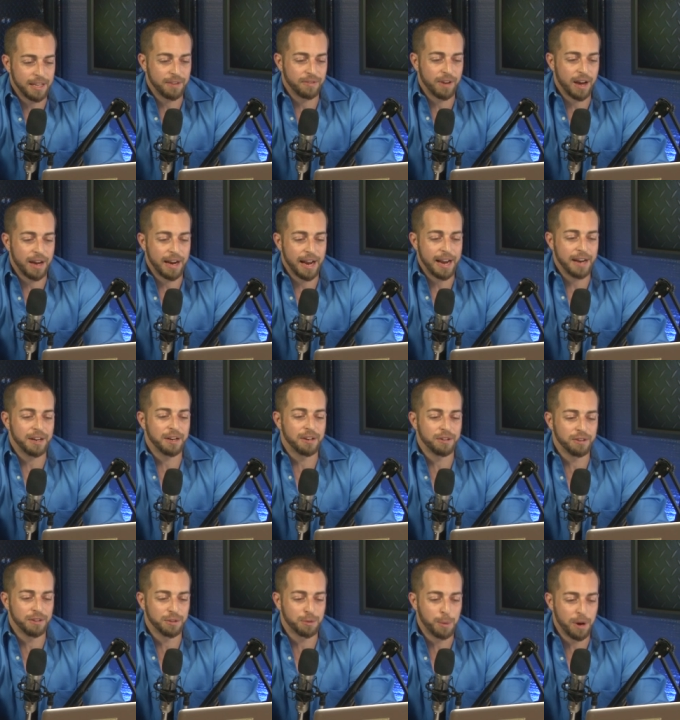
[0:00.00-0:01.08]
They've got
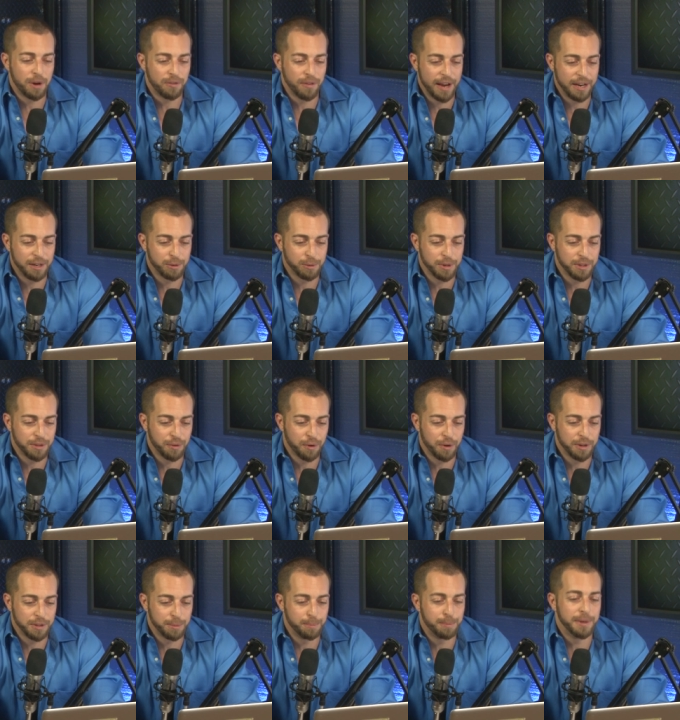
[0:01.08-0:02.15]
812 entries
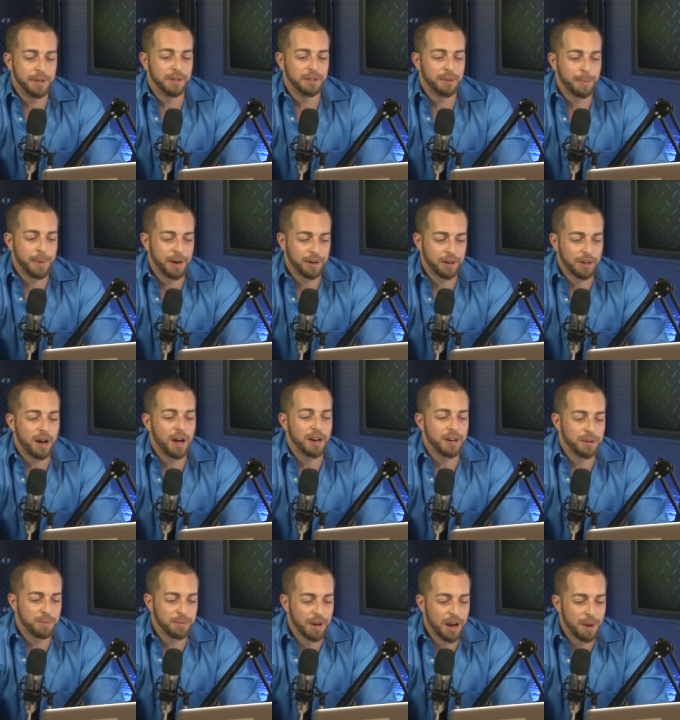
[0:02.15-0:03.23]
for its Build a Better
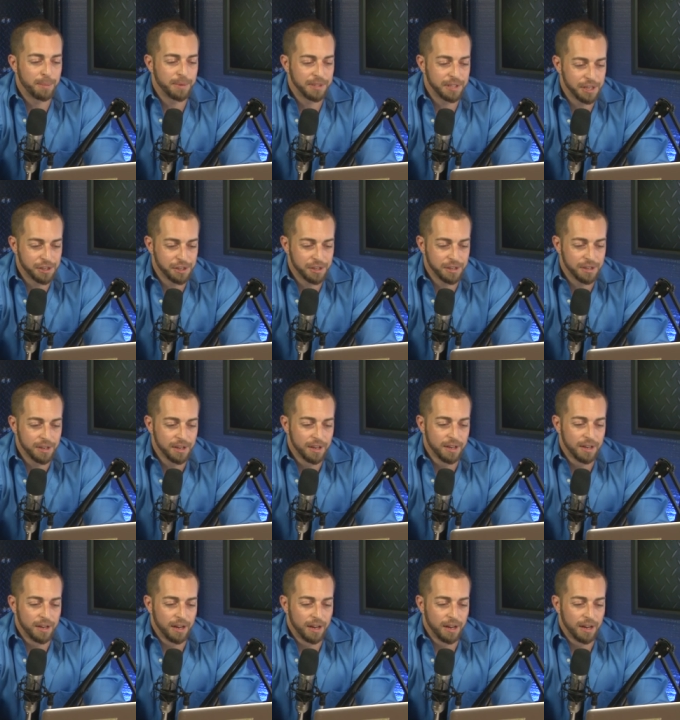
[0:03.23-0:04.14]
Condom competition.